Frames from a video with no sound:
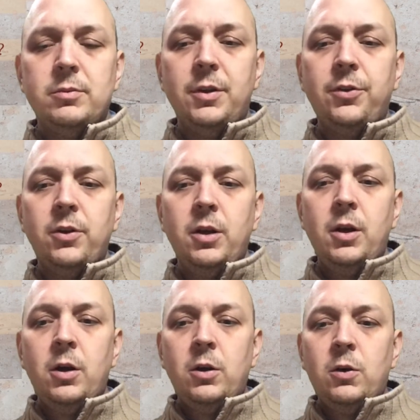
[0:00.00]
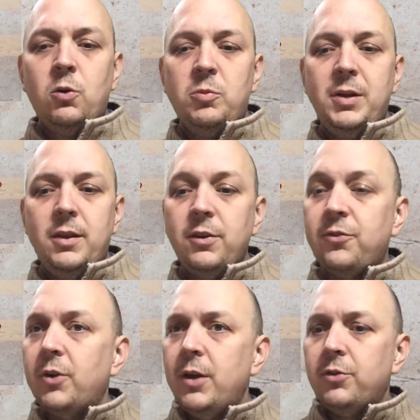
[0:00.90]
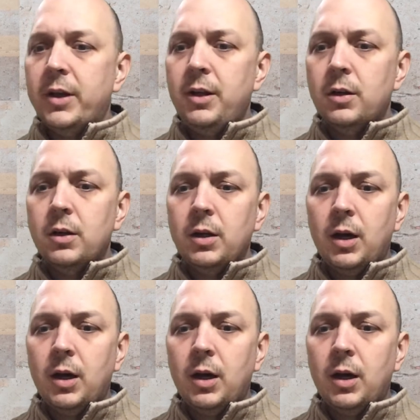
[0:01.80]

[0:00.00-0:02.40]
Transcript: this would be this phrase right here.